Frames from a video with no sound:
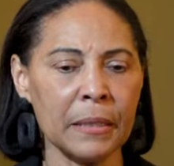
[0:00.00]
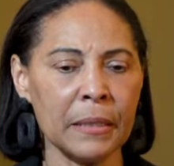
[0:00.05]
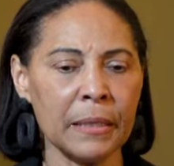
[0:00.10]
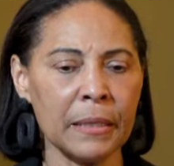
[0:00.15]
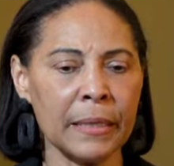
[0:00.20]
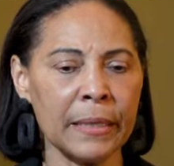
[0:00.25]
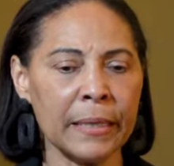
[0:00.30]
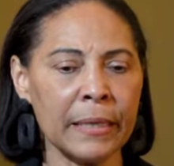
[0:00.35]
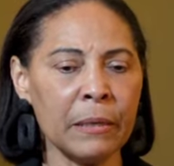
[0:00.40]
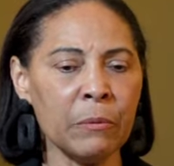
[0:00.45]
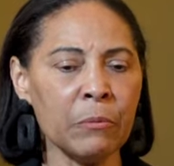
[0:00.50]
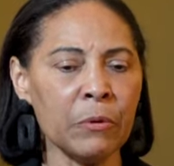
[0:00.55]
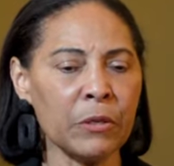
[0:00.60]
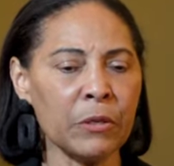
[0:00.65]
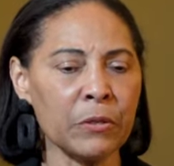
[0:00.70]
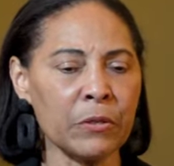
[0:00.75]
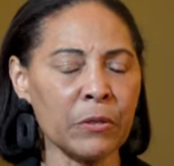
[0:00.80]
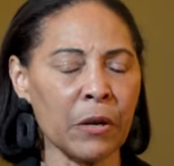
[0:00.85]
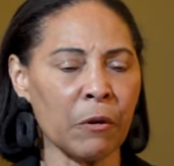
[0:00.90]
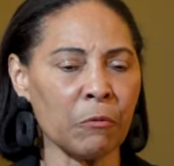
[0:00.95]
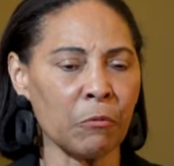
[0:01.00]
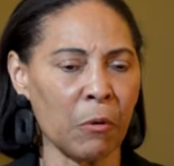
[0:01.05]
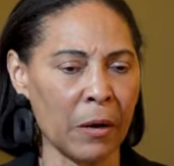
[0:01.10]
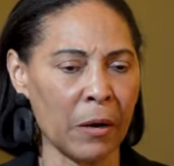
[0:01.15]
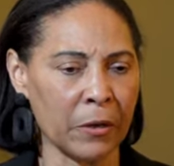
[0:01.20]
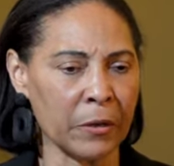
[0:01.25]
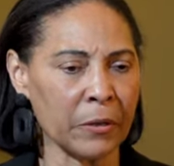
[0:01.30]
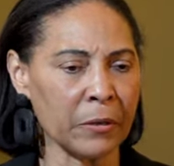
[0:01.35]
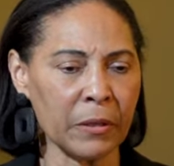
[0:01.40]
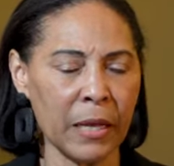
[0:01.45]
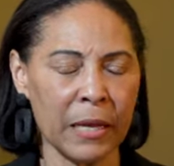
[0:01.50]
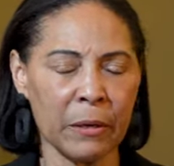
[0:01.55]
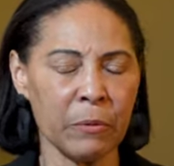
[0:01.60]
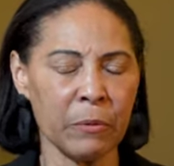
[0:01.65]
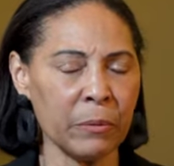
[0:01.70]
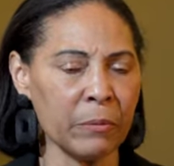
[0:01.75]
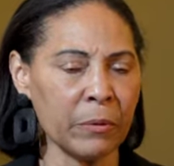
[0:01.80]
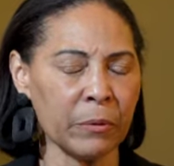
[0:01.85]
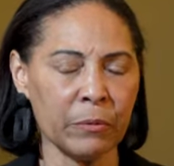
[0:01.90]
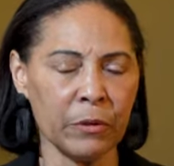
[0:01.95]
He was a runner, like
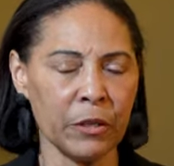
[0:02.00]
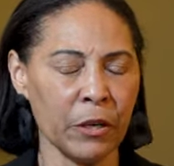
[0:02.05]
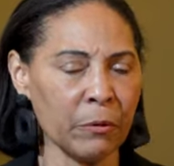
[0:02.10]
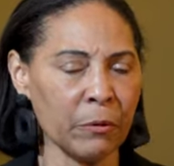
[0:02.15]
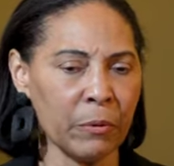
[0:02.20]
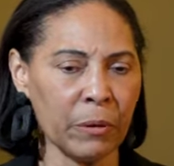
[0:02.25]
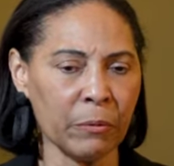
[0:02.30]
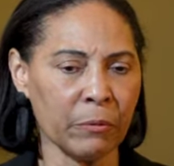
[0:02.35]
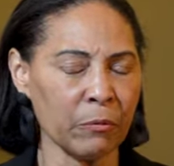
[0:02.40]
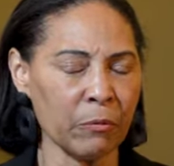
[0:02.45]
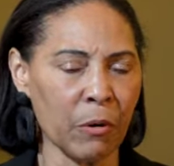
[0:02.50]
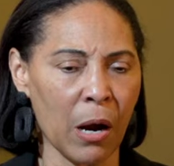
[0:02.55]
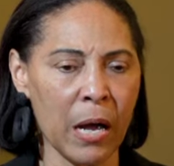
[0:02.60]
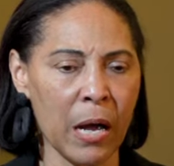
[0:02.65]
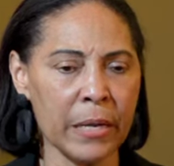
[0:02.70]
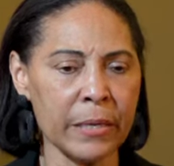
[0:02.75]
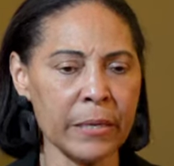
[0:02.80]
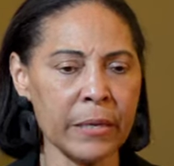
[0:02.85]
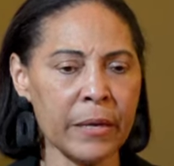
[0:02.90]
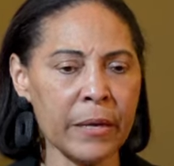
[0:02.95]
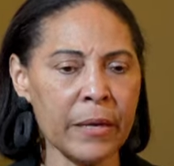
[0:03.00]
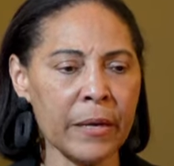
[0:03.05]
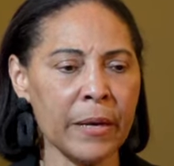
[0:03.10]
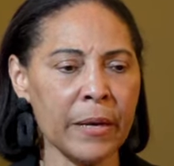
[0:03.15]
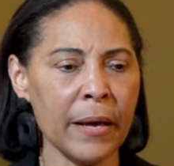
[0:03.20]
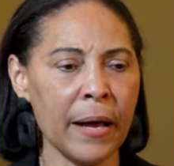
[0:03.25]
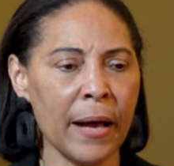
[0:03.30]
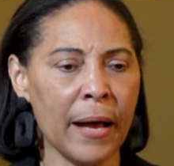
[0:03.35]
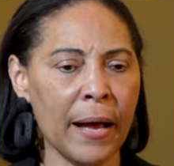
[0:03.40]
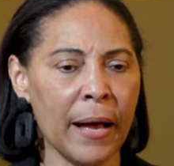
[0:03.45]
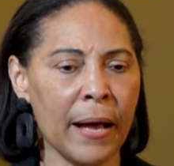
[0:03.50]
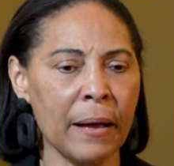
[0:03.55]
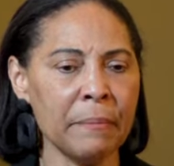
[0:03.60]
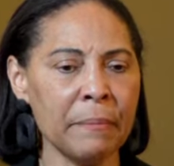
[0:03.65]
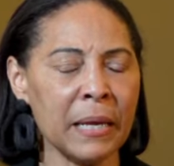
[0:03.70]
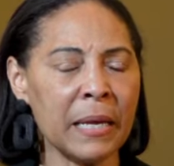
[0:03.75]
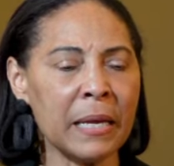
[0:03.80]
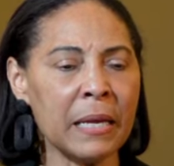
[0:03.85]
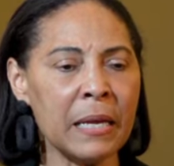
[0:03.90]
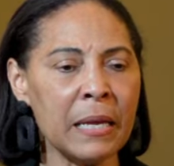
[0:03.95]
we would run.
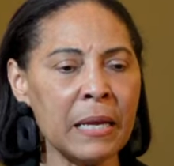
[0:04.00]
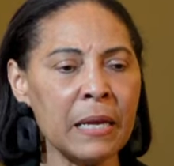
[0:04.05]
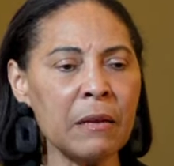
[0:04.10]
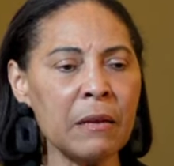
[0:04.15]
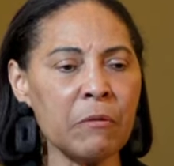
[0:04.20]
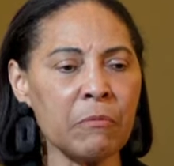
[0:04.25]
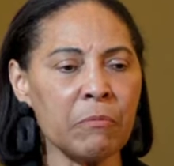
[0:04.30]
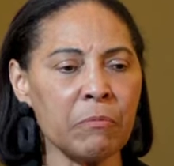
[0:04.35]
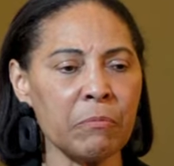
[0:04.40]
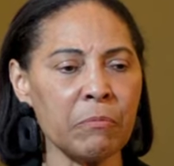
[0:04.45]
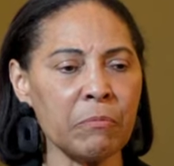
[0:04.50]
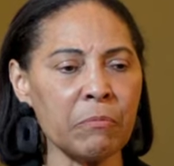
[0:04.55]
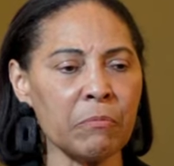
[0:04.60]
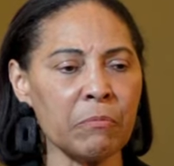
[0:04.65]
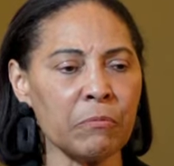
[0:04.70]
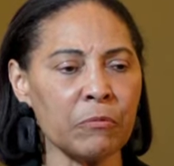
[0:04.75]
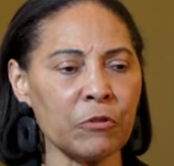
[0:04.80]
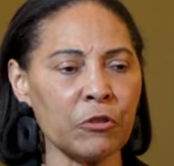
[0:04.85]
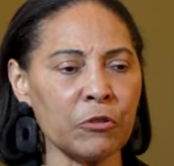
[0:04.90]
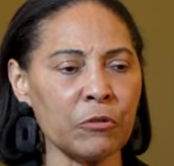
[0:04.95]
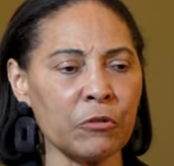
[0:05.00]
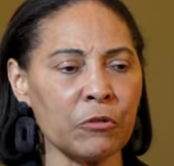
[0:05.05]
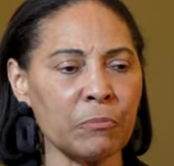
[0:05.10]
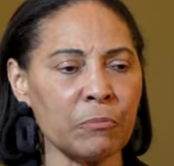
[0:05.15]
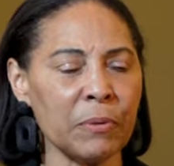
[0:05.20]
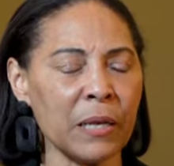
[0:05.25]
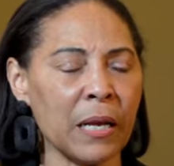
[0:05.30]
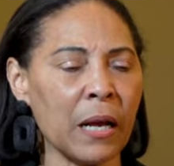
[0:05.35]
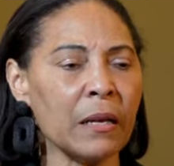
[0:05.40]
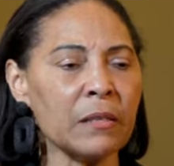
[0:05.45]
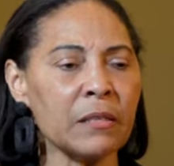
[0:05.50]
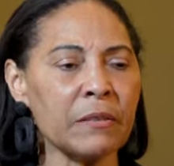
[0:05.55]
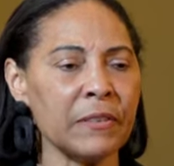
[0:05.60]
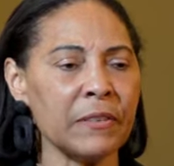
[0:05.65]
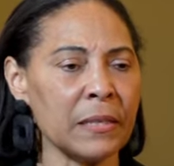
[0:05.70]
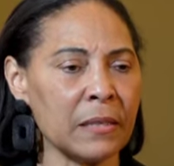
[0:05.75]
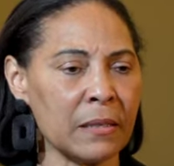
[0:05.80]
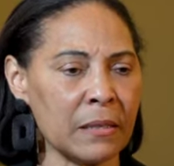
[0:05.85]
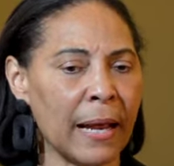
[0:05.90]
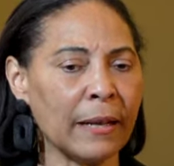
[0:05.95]
He, because of
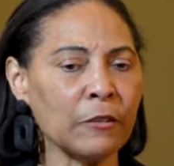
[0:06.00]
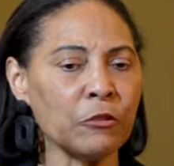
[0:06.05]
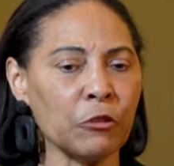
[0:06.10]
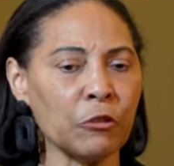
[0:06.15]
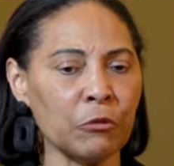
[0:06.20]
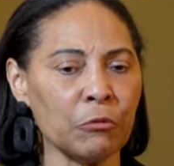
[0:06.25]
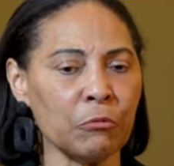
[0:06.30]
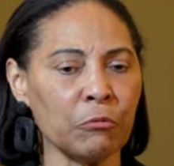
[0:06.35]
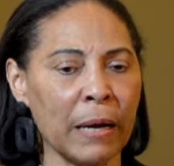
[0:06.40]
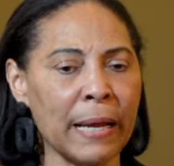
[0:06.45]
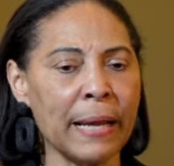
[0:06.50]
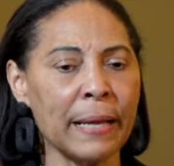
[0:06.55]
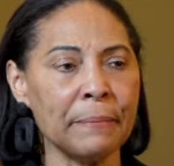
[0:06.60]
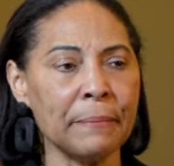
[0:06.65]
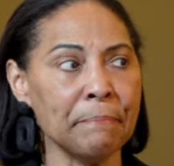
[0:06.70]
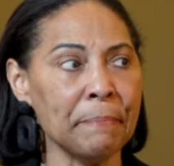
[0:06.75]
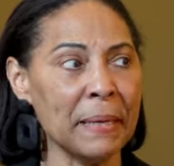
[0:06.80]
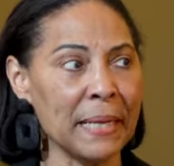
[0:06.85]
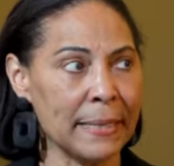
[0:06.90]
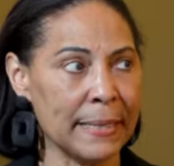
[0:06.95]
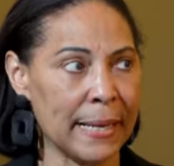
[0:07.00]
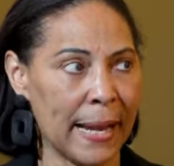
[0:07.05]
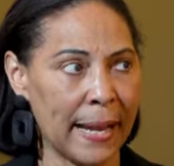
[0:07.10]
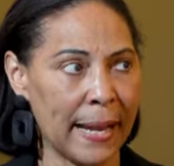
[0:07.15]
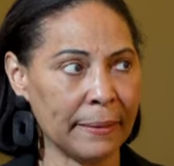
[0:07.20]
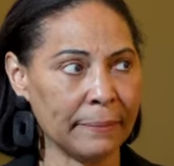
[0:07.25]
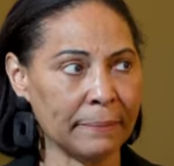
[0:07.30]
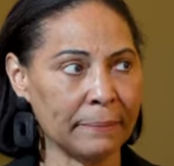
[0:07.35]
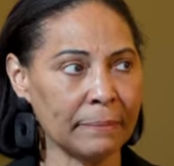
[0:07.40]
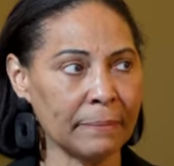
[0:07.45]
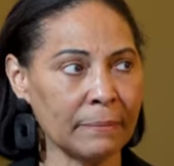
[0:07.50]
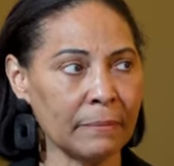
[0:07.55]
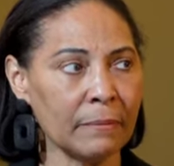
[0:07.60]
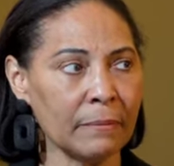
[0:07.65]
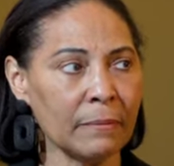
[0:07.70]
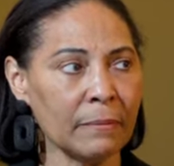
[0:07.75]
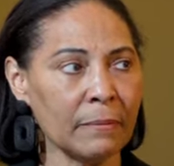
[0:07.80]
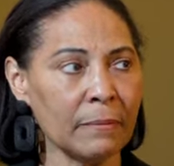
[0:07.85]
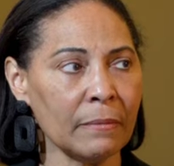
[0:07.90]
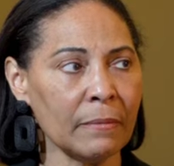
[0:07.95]
his schedule, ran midday.
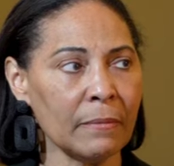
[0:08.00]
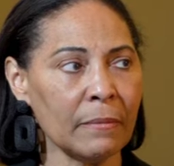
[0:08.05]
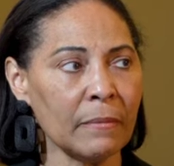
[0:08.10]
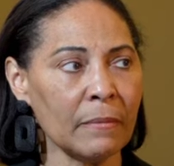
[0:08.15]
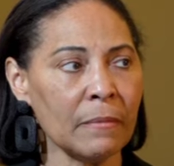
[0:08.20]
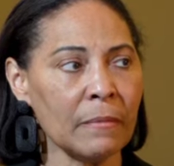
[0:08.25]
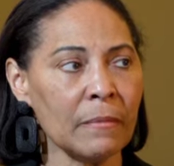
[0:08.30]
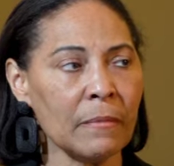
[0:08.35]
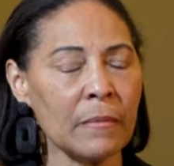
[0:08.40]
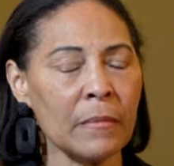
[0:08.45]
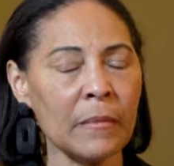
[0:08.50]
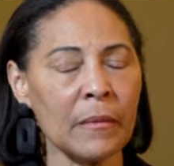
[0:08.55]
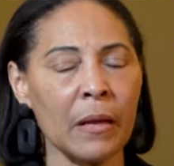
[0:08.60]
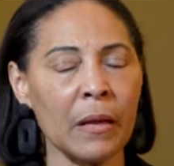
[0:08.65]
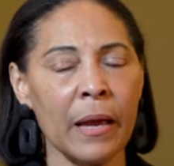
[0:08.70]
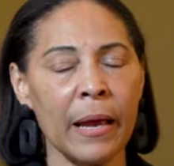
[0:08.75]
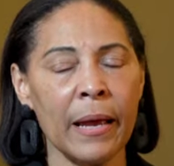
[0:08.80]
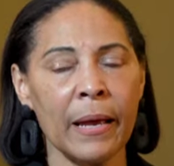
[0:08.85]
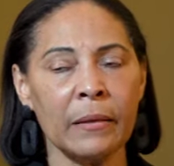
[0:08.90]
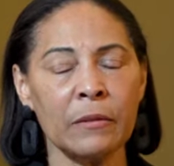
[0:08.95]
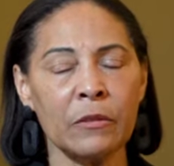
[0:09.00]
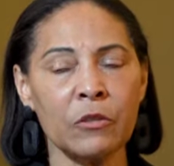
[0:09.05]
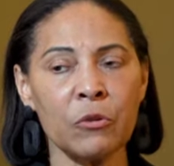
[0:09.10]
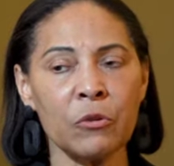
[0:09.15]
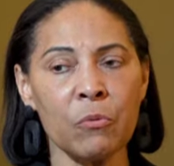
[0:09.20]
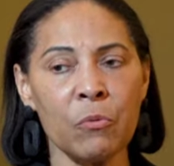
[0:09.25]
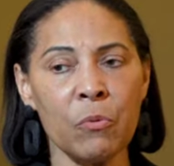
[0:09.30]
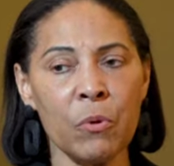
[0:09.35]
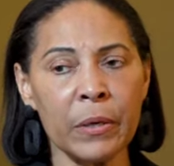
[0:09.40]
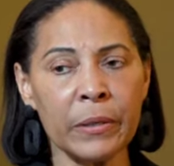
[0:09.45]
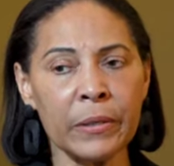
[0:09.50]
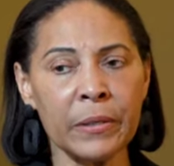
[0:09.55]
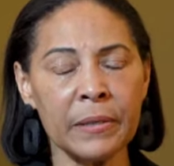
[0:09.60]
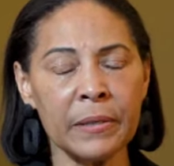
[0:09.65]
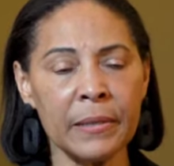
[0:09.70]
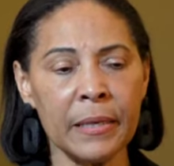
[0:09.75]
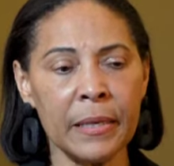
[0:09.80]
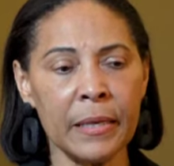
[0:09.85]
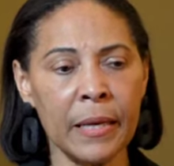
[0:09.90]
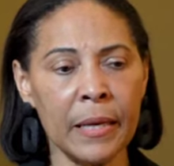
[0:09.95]
Mm-hmm. And towards
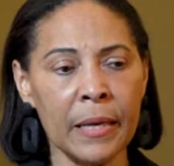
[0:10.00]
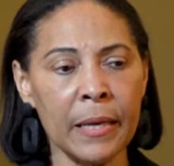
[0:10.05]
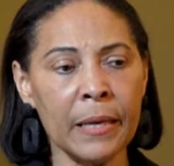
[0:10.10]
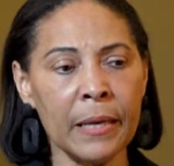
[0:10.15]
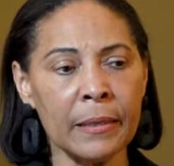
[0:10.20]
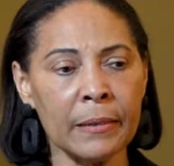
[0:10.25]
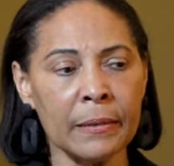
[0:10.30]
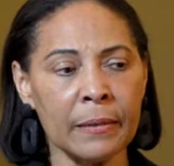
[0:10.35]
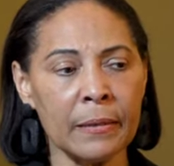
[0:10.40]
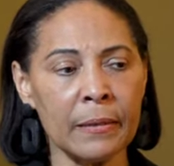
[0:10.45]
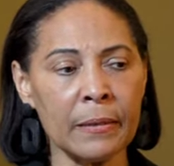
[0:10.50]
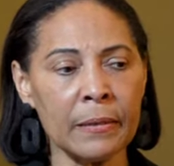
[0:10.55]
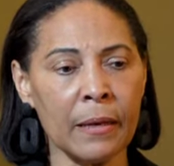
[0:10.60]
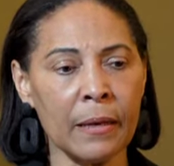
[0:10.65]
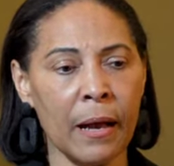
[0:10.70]
the end,